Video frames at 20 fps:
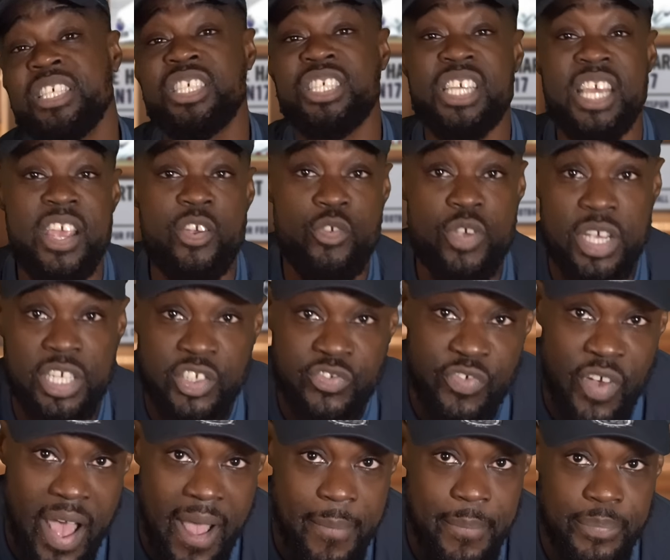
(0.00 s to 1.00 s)
serious,
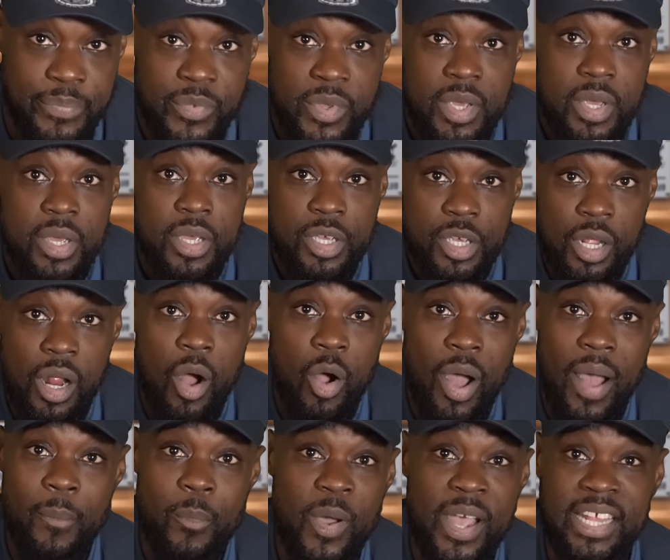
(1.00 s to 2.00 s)
fam. You know,
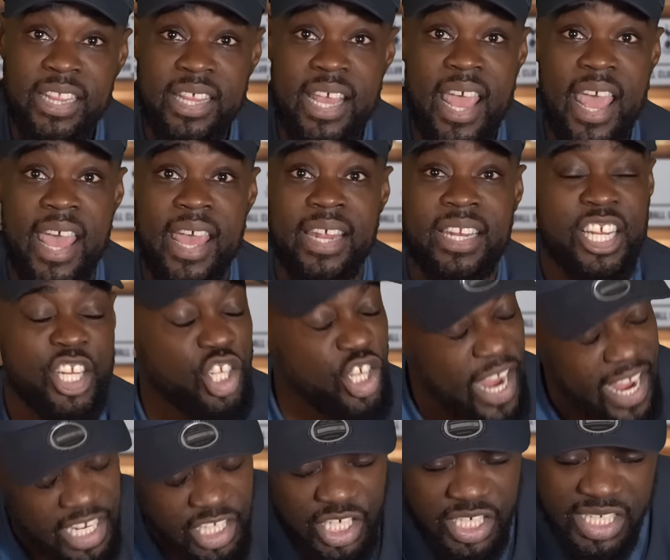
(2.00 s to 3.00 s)
and we're there. The
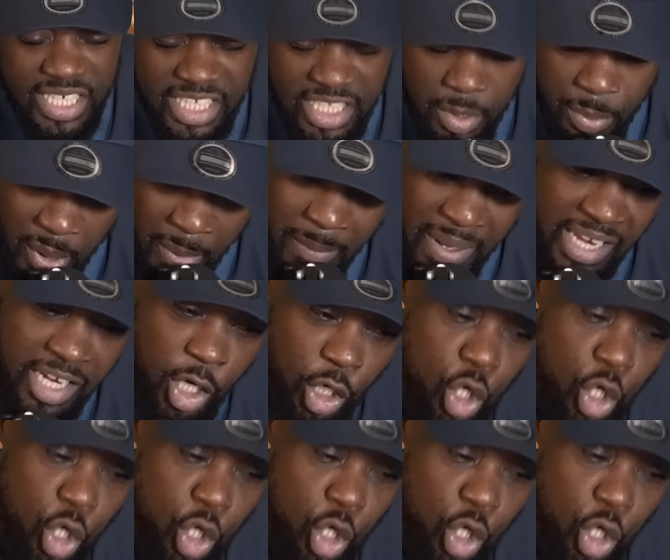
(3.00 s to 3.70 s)
changes need to be made a